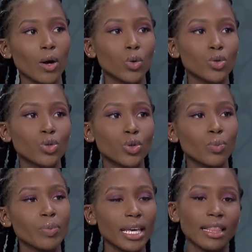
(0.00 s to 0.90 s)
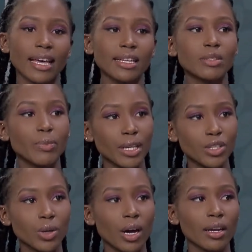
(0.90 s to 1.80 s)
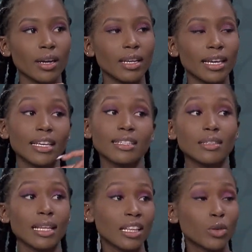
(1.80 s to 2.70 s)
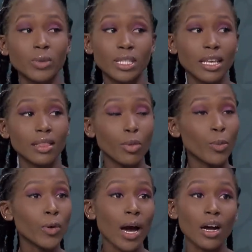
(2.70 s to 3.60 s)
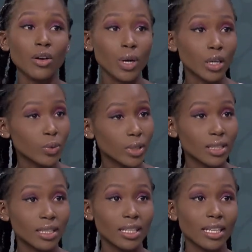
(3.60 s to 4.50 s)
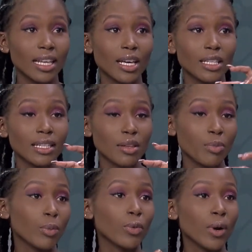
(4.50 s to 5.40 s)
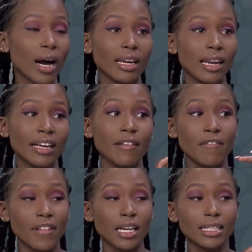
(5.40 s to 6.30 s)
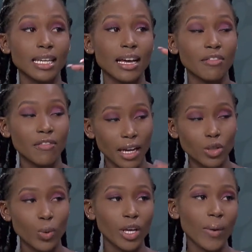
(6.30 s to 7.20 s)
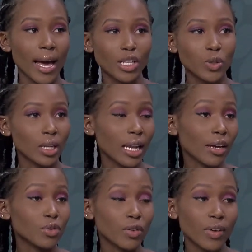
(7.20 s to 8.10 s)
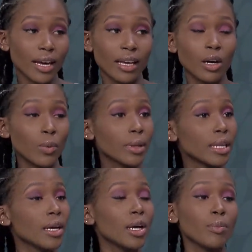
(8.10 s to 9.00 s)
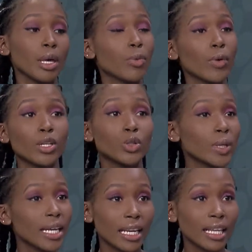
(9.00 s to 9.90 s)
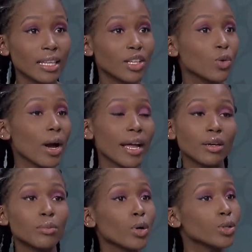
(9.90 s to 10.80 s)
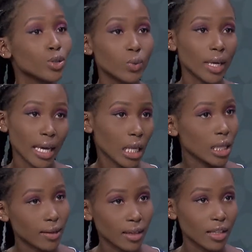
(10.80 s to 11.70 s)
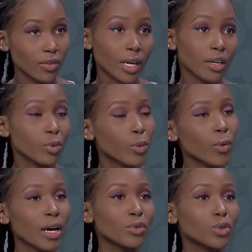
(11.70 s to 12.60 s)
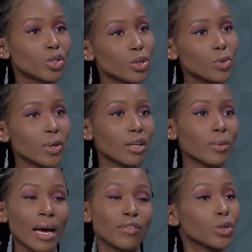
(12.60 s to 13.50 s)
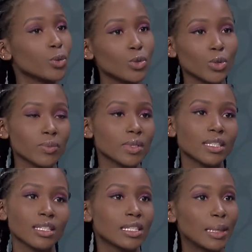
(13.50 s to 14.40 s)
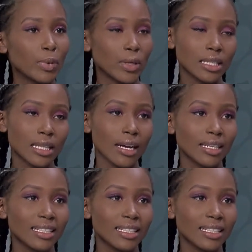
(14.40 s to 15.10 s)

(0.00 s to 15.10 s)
But also being in that space, you kind of, like I always say, the people you hang around with are the people who kind of affect where you head to in life. So if you're hanging out with people who ain't doing anything, you end up not doing anything. If people have no dreams, you end up having no dreams. It's as simple as that.